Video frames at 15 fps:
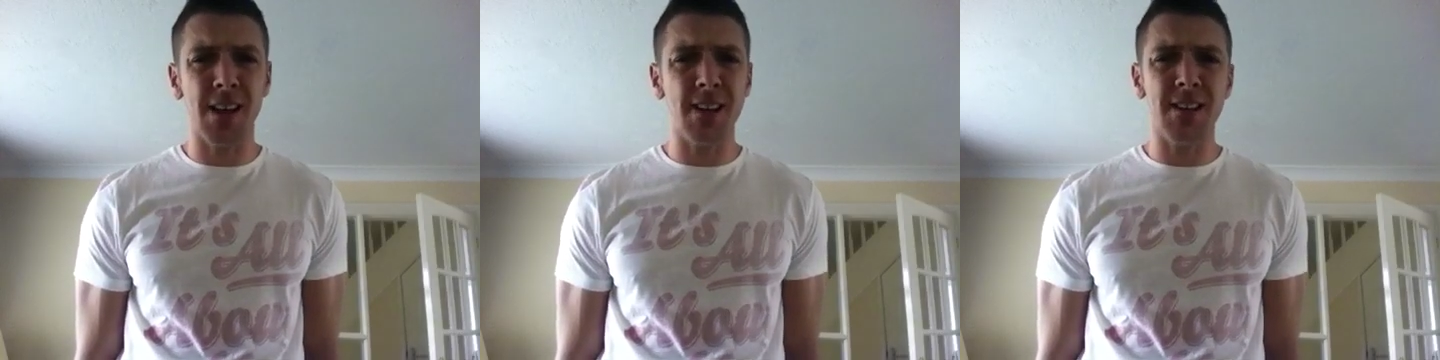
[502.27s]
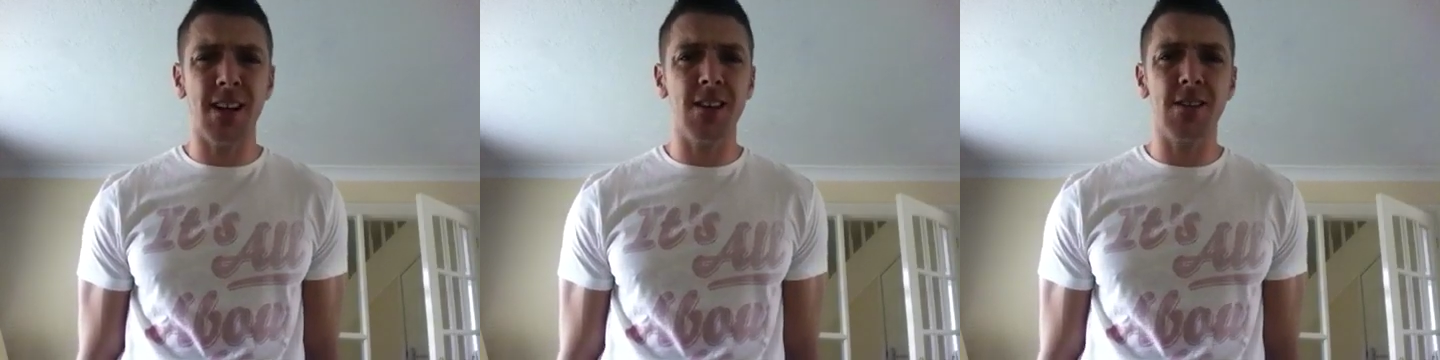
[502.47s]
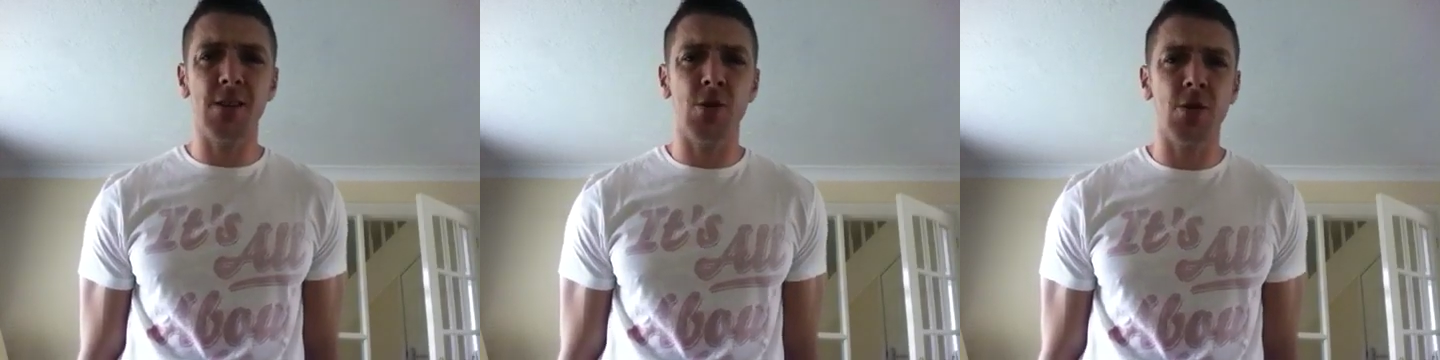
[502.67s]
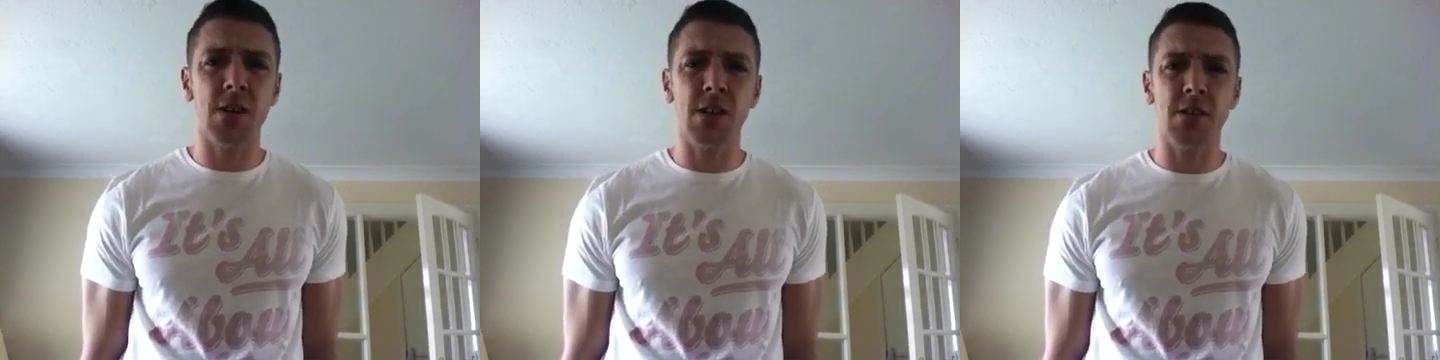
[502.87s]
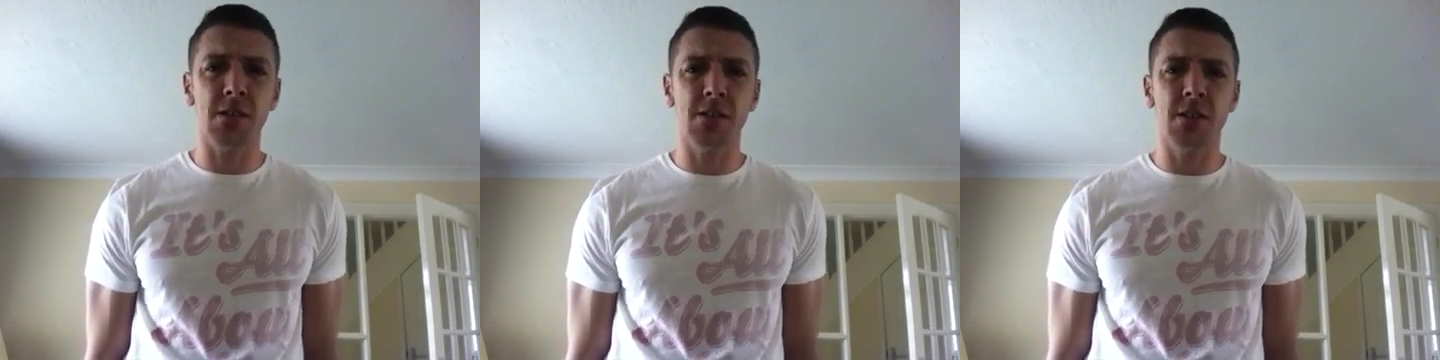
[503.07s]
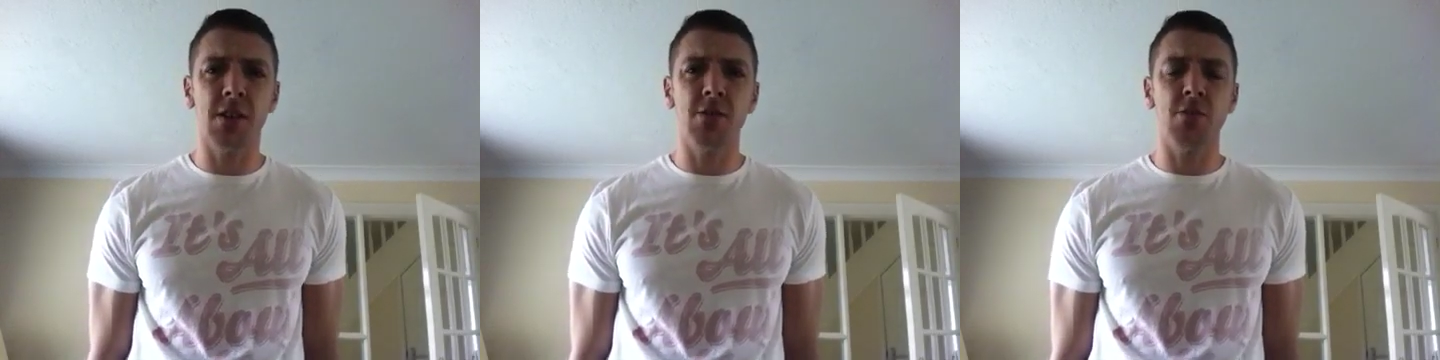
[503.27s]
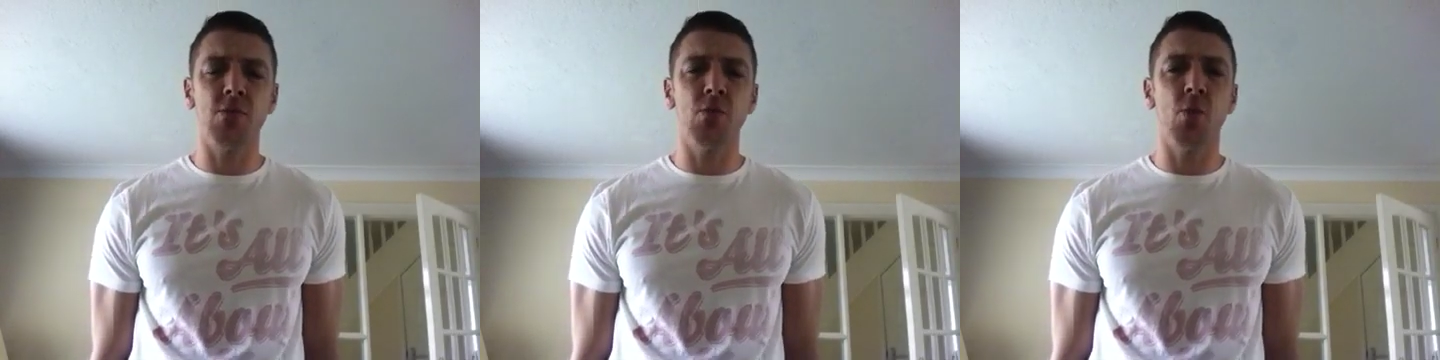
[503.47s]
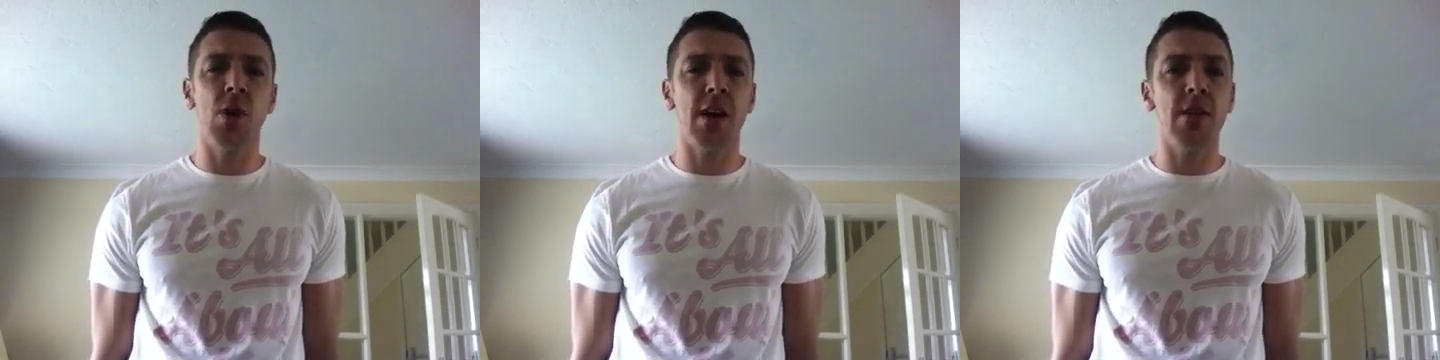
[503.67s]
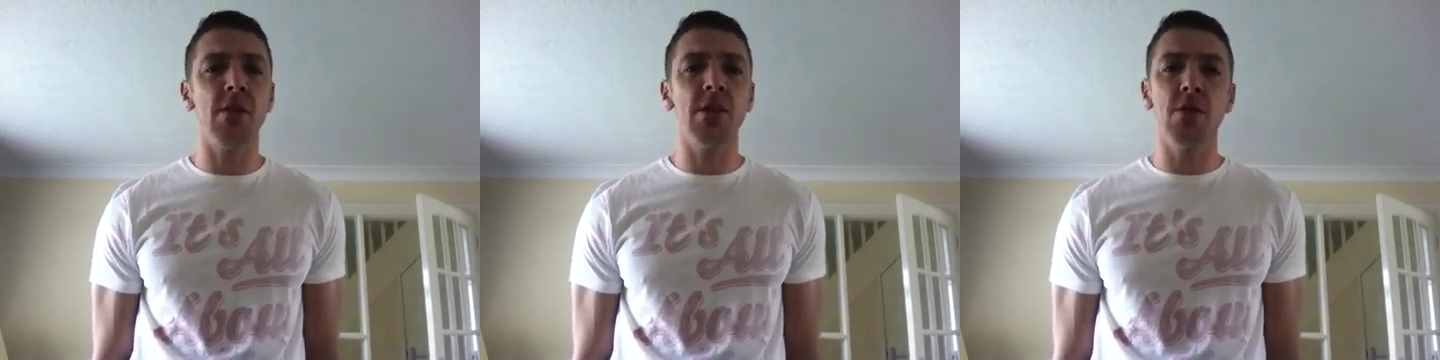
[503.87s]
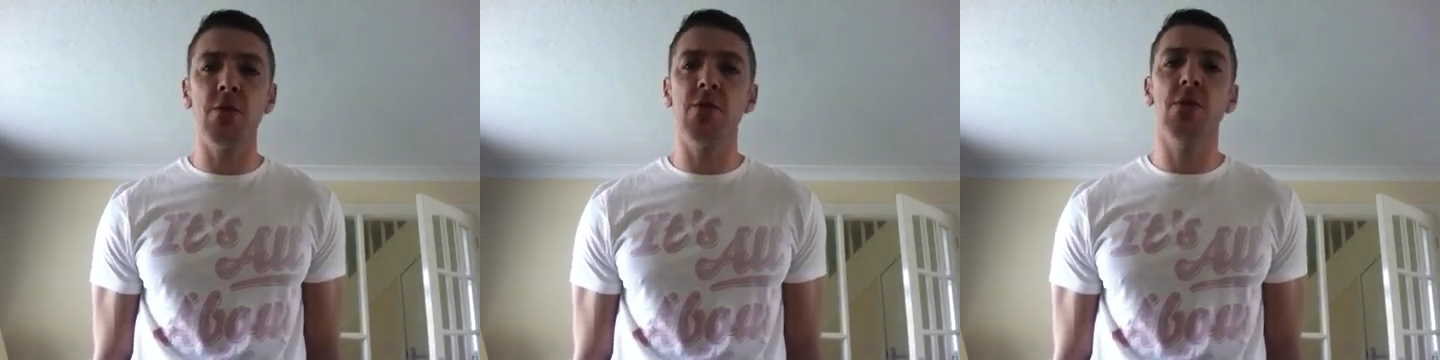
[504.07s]
It takes longer. Whatever
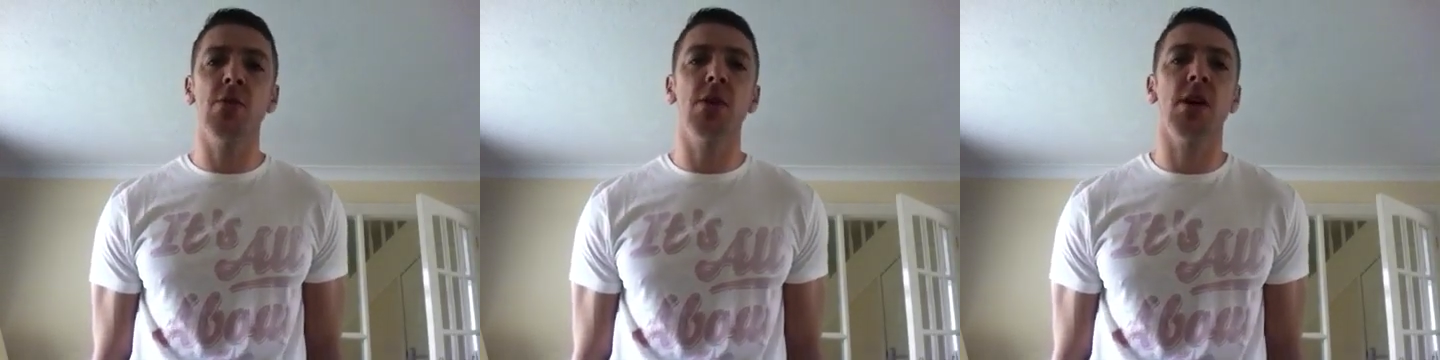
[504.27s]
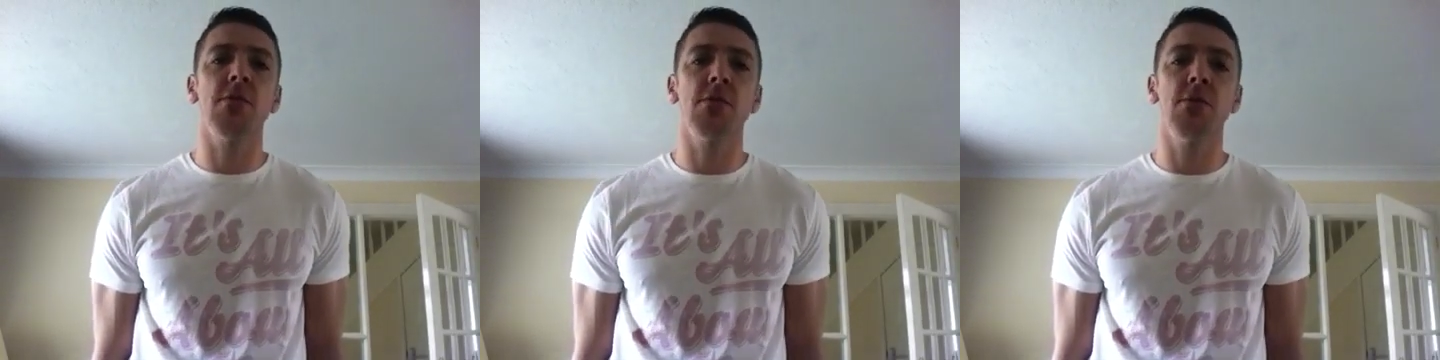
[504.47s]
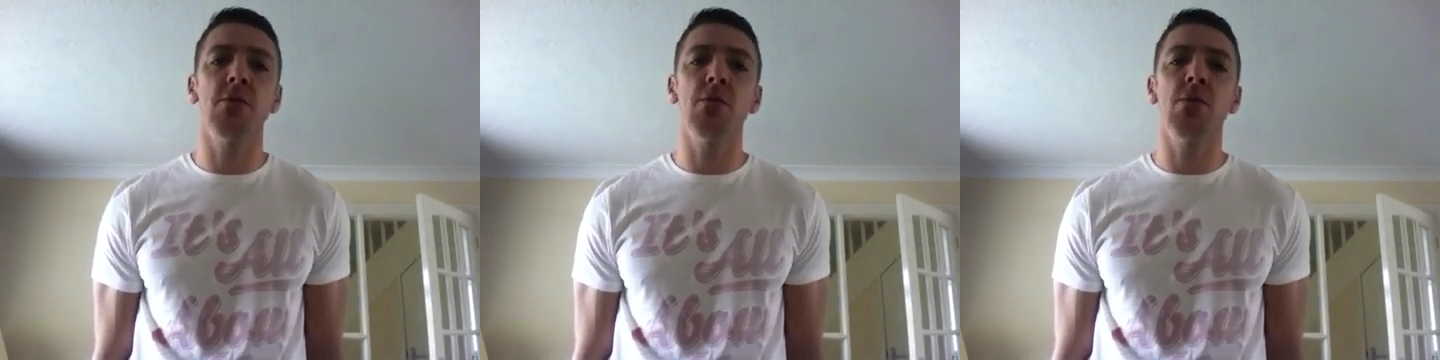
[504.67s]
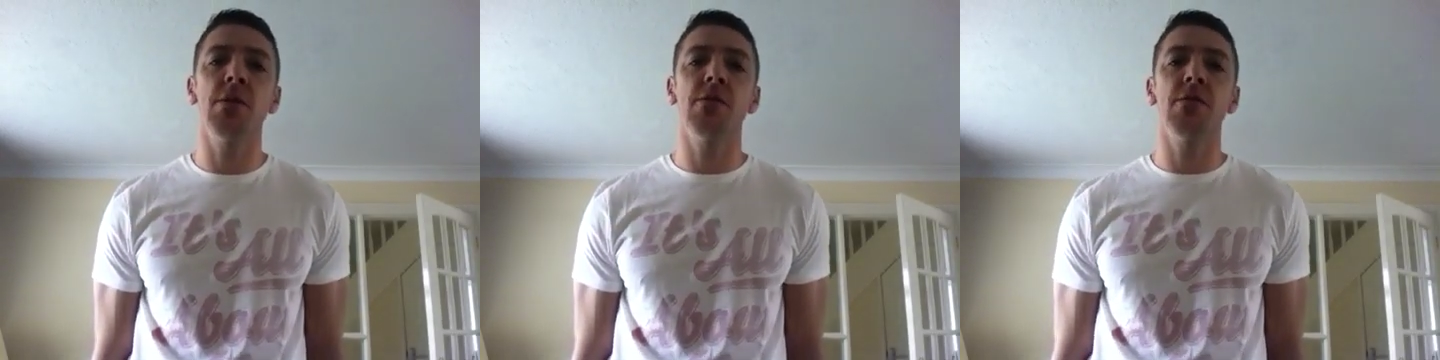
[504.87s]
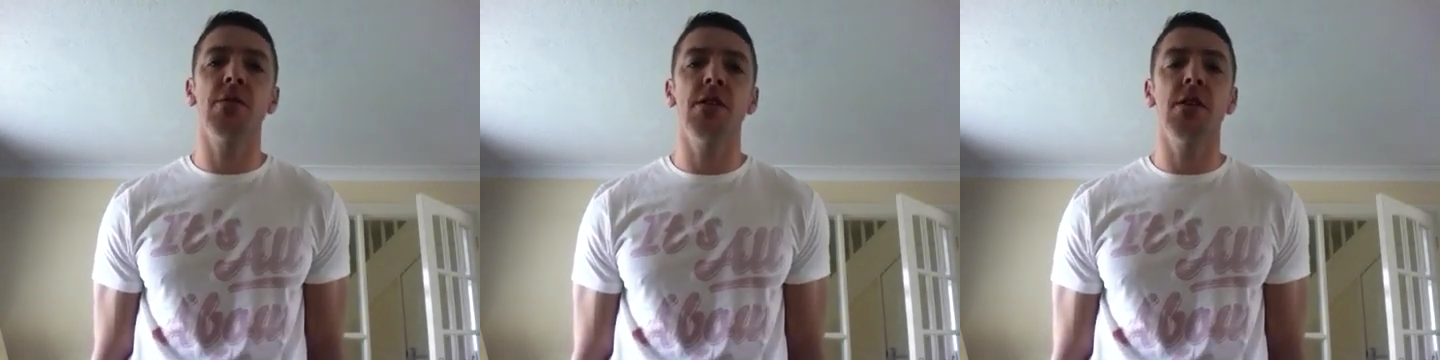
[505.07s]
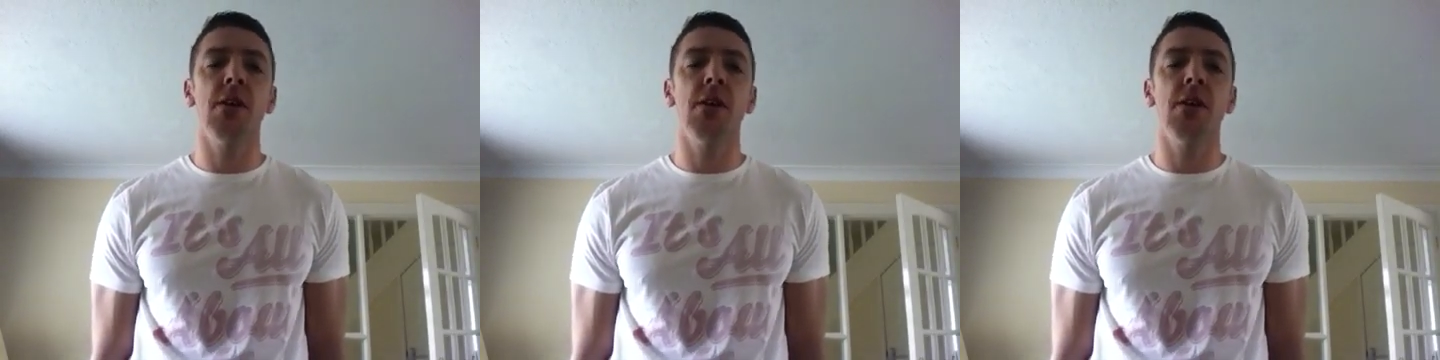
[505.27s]
you feel comfortable with.